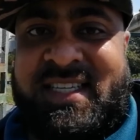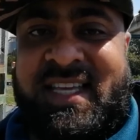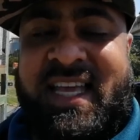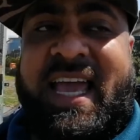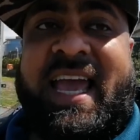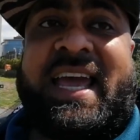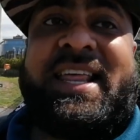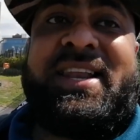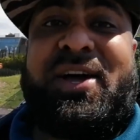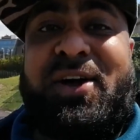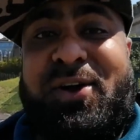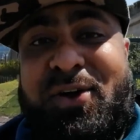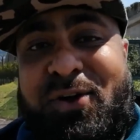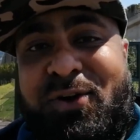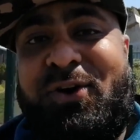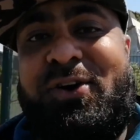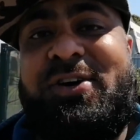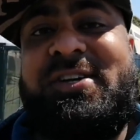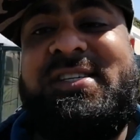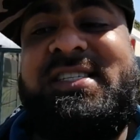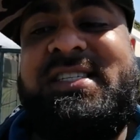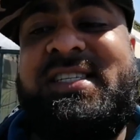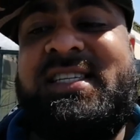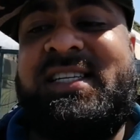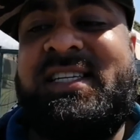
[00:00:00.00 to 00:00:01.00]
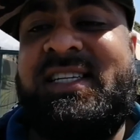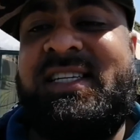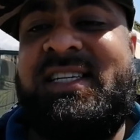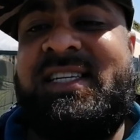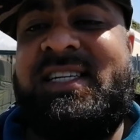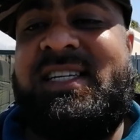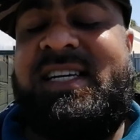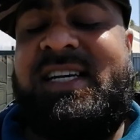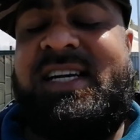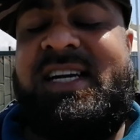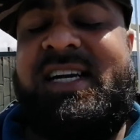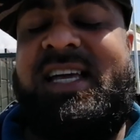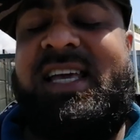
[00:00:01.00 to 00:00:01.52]
and I caught
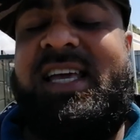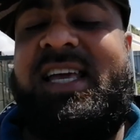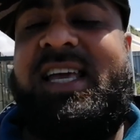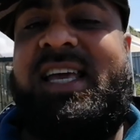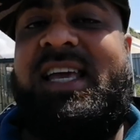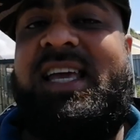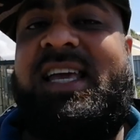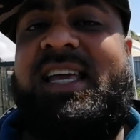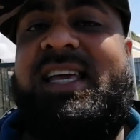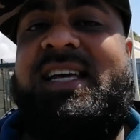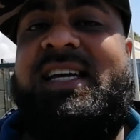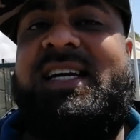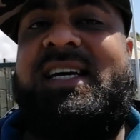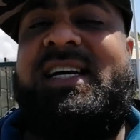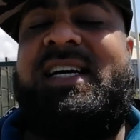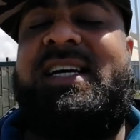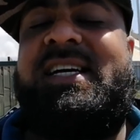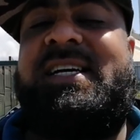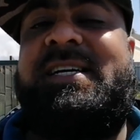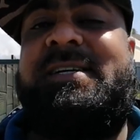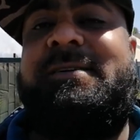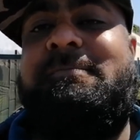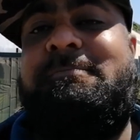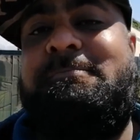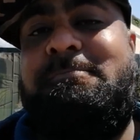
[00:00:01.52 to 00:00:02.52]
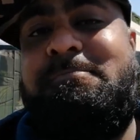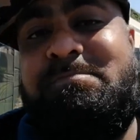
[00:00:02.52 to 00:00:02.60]
a uh,